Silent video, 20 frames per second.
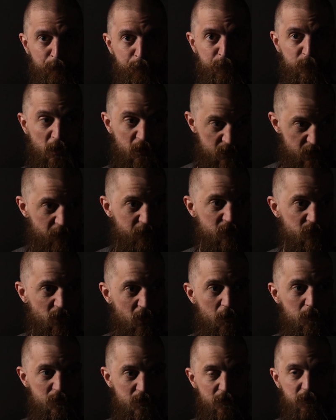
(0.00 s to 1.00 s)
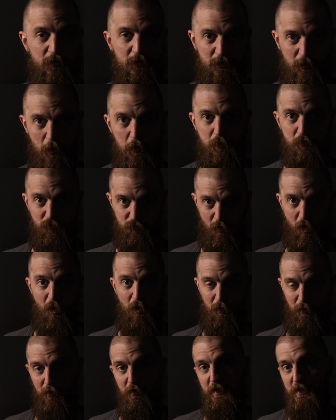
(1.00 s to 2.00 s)
Because every time something goes
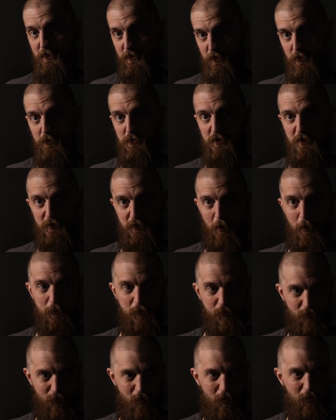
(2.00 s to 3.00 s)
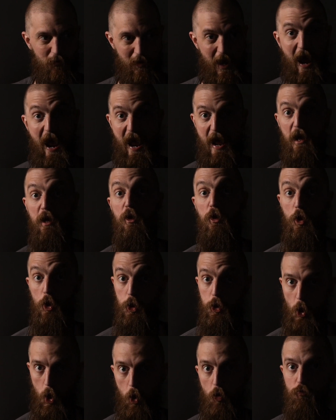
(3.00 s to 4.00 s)
wrong, it usually goes wrong at
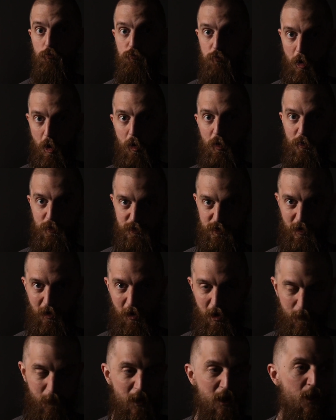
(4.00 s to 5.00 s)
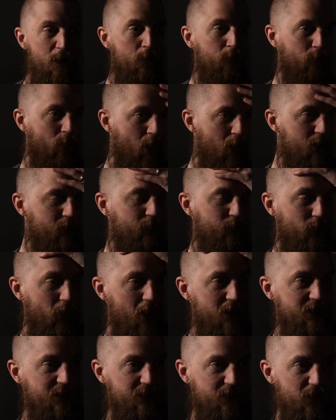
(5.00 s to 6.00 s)
the wrong time. My
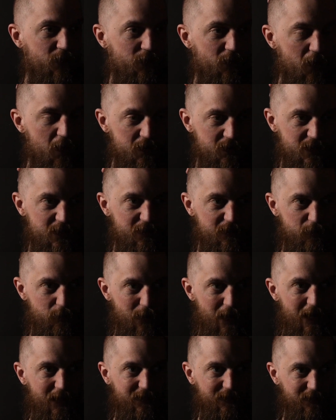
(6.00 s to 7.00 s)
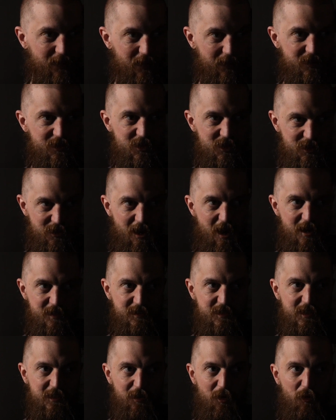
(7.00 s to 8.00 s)
Friday the 13th bad luck
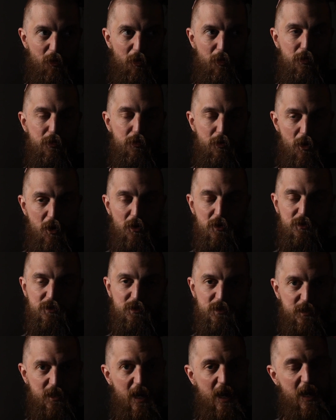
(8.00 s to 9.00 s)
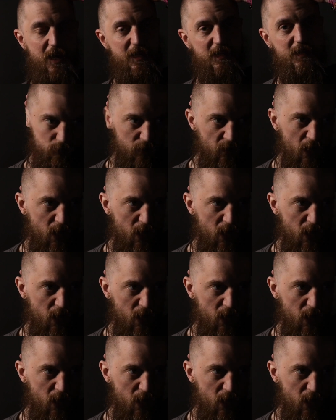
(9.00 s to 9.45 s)
started on Thursday.